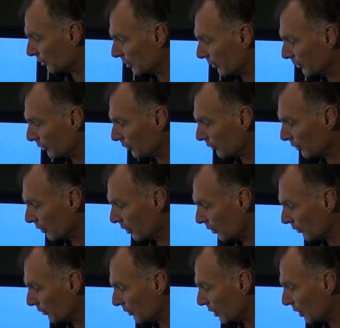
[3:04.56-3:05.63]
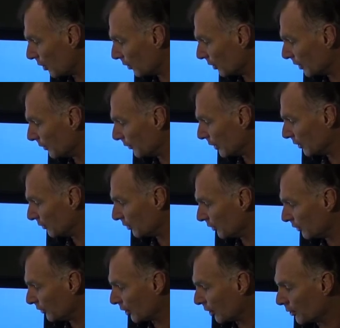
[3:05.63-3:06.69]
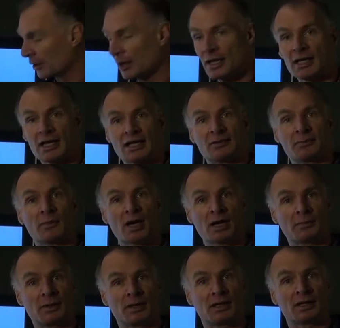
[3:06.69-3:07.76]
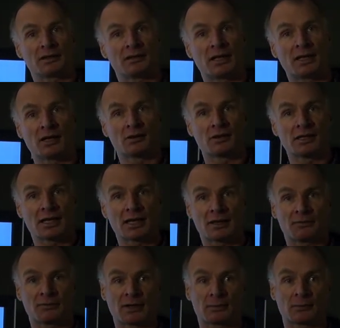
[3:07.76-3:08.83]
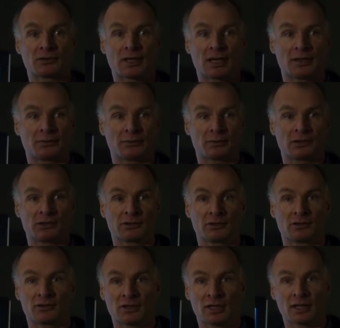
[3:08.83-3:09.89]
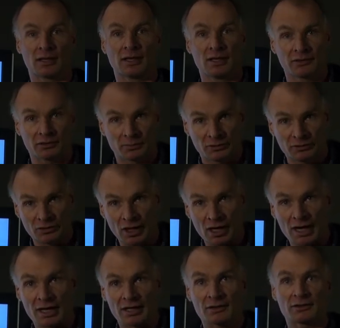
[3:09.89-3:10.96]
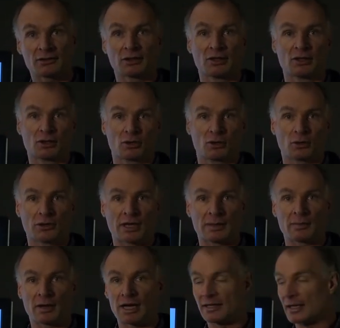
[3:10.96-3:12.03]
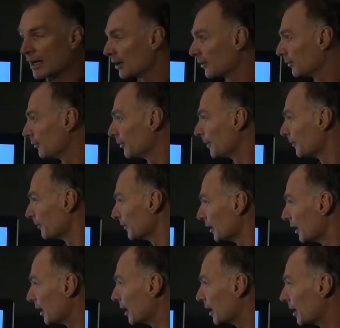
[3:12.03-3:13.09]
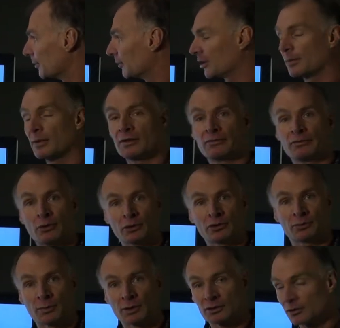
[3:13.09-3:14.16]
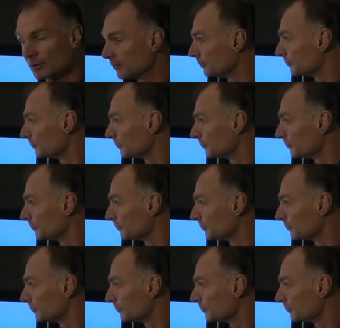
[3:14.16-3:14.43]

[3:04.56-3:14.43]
different those Neoli features, so it might be that they only have, say, for instance, some size, or they might have some enforcement.